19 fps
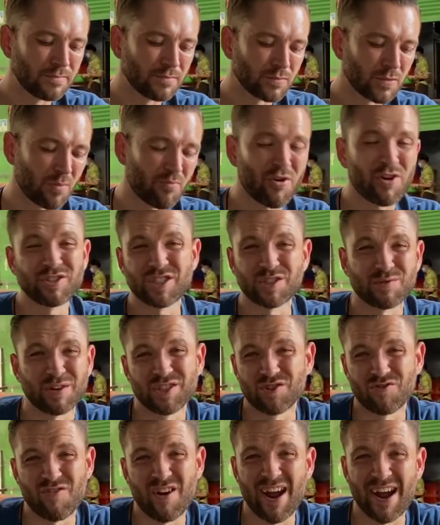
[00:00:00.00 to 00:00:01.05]
The processed ones
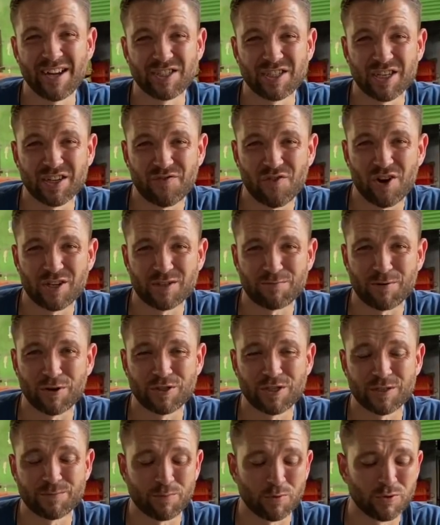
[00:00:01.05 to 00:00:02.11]
are right actually as far as
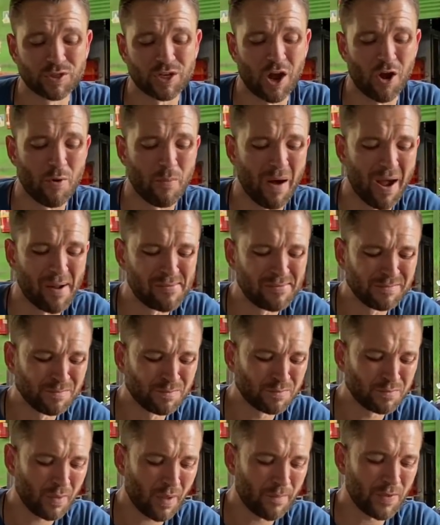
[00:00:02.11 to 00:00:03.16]
processed balls go, but
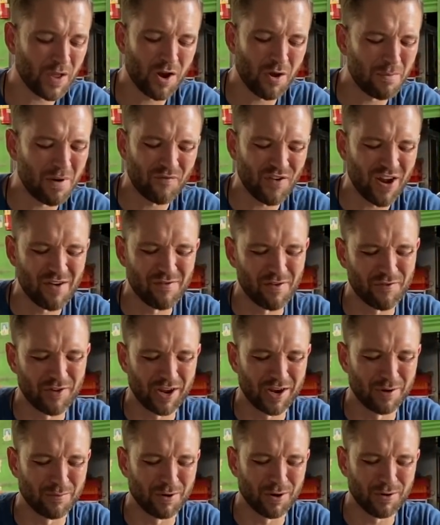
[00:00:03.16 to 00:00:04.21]
they're not my favourite thing
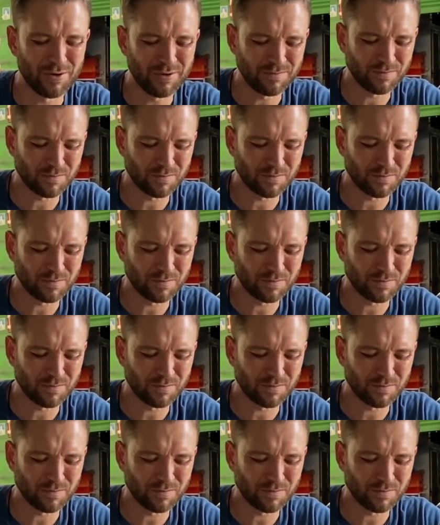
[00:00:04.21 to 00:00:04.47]
in the world.